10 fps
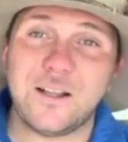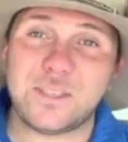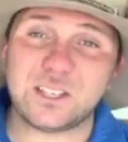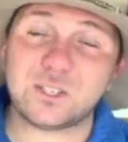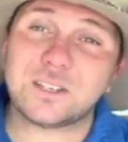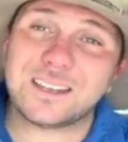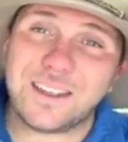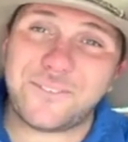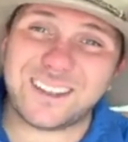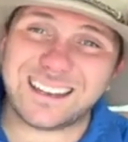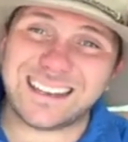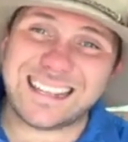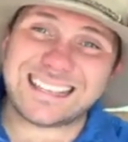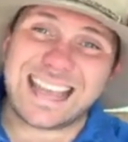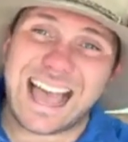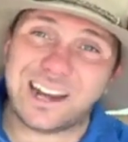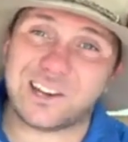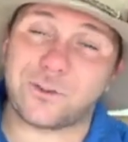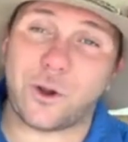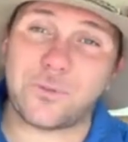there's significantly less
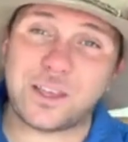undergrowth.